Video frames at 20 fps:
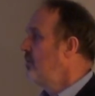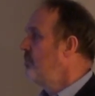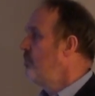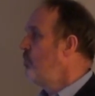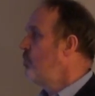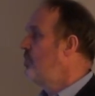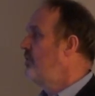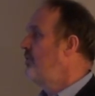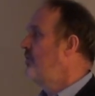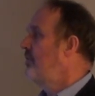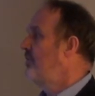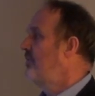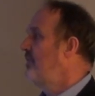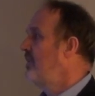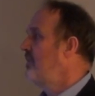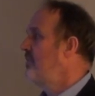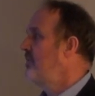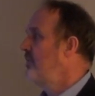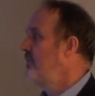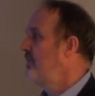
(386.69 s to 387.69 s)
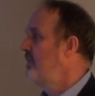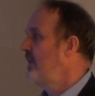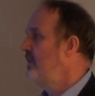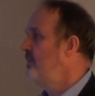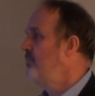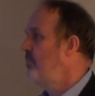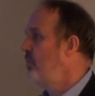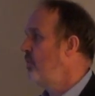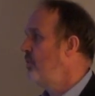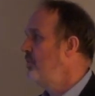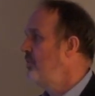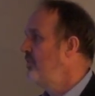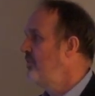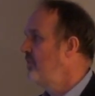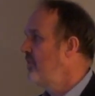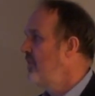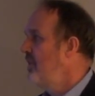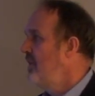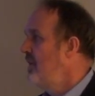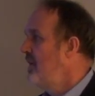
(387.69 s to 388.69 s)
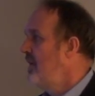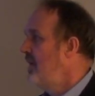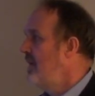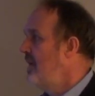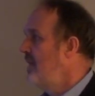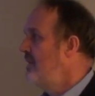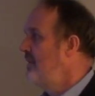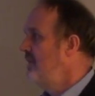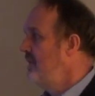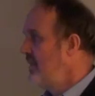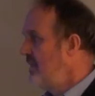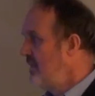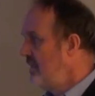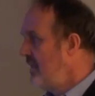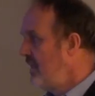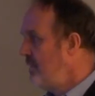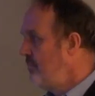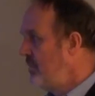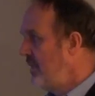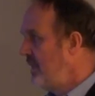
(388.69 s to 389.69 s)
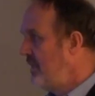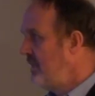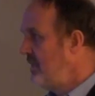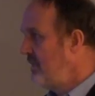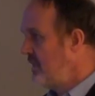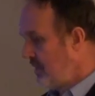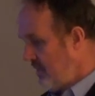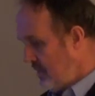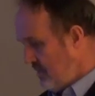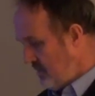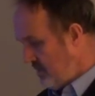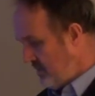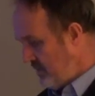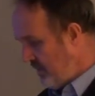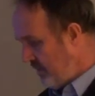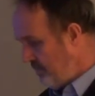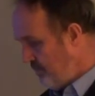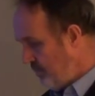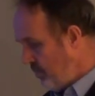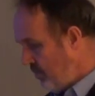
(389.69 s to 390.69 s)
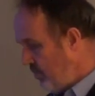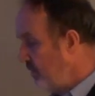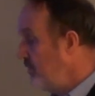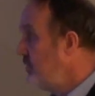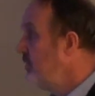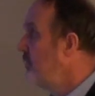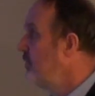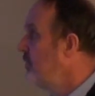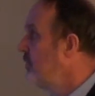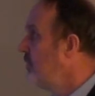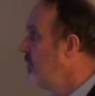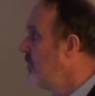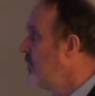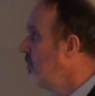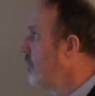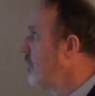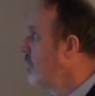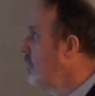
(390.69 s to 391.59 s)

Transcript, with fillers: smoke cessation 10 points, and labeling 10 points.